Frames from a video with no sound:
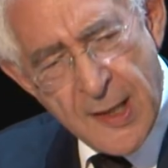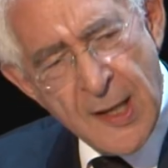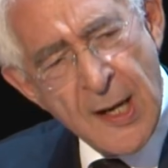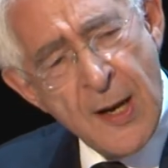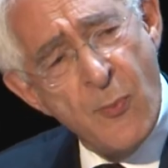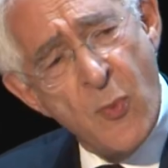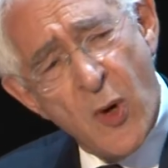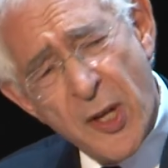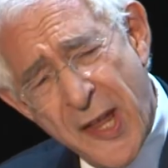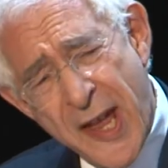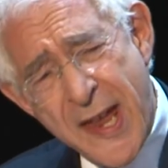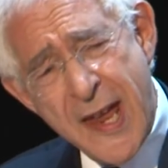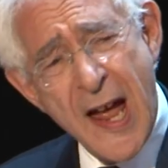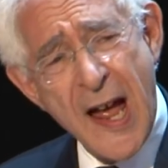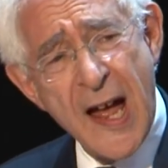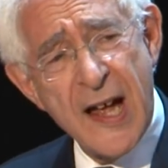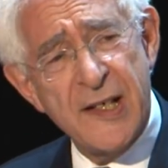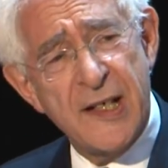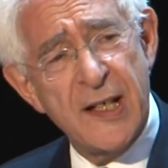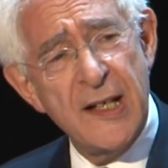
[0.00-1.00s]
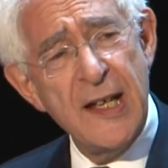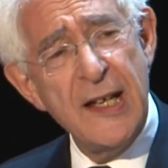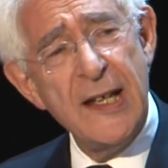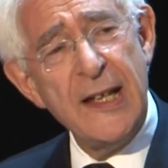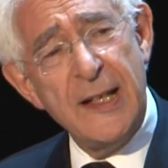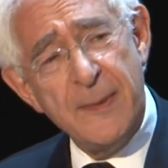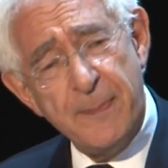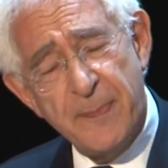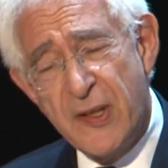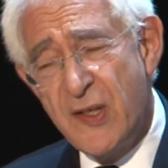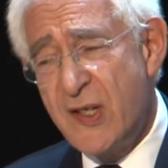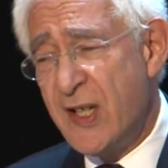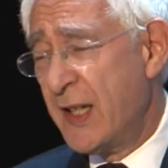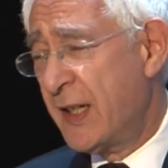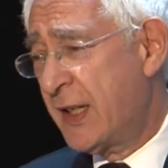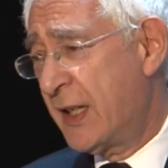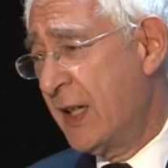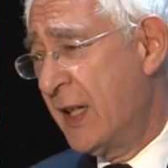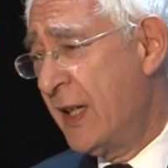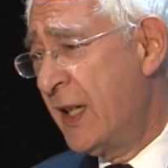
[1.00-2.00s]
And what they had in
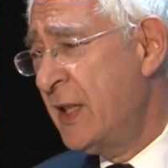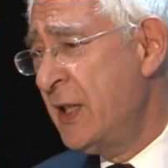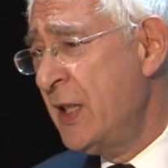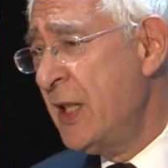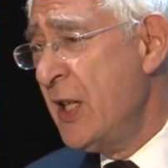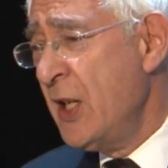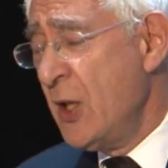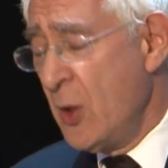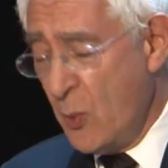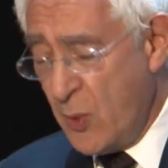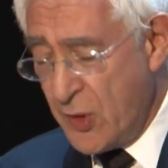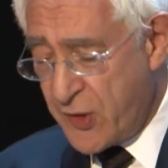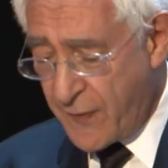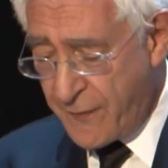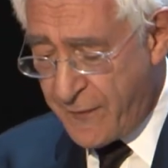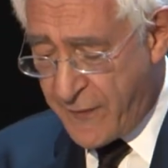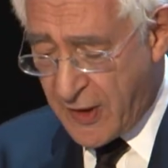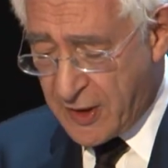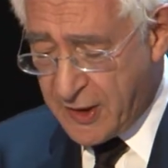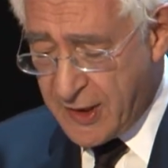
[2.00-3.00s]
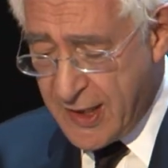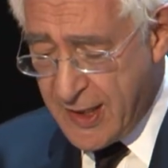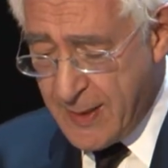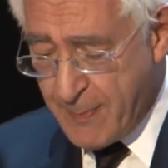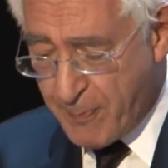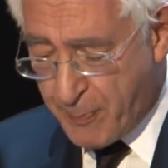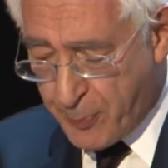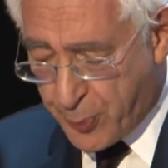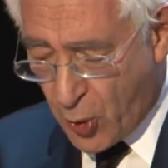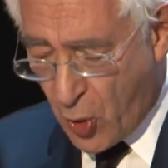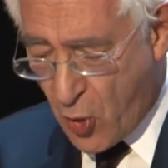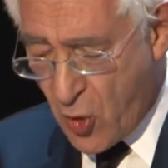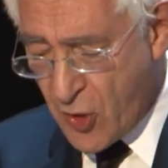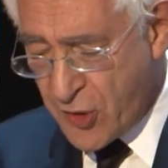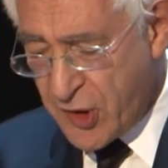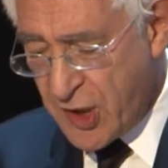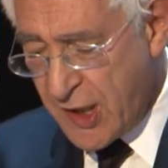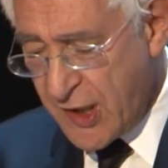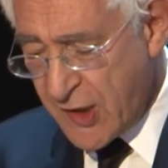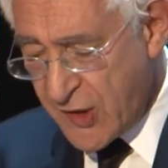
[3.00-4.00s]
particular was a very
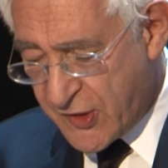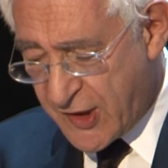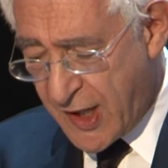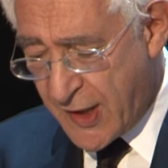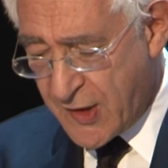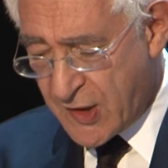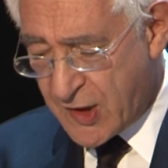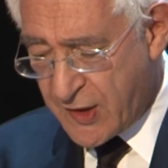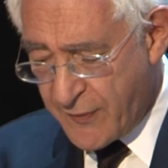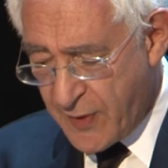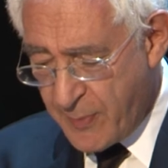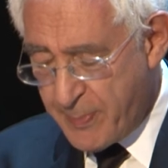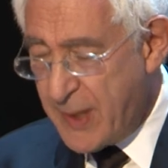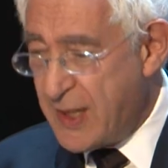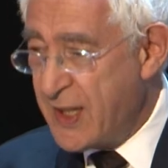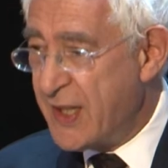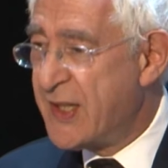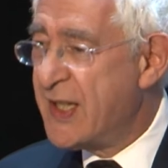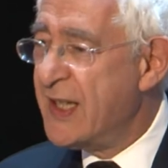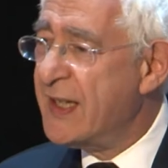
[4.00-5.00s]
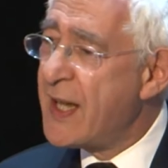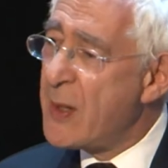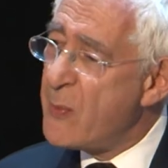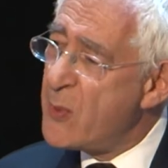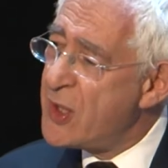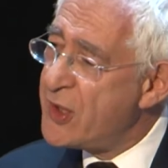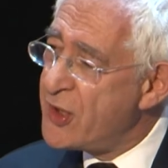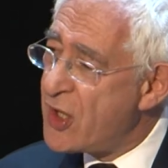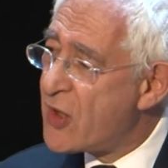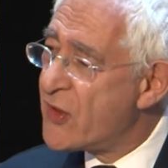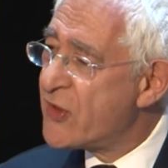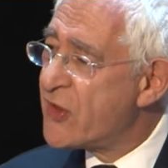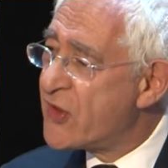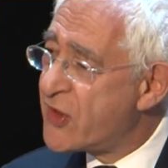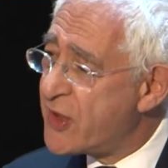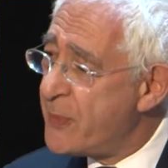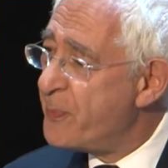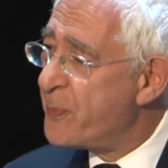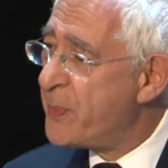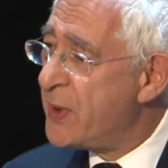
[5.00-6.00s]
broad sense of ability. They were not
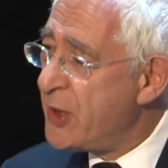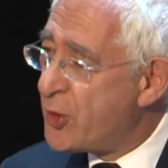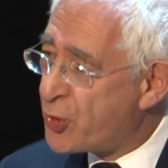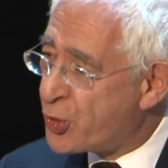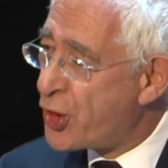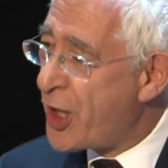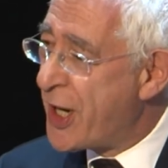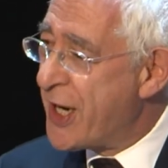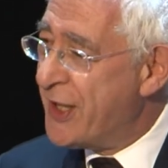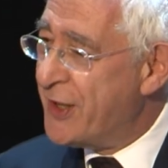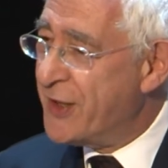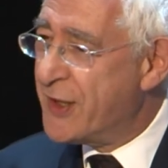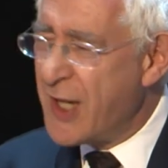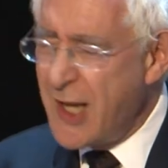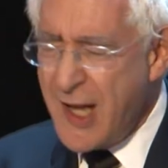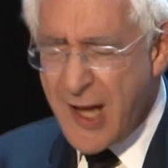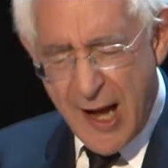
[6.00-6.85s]
simply trained.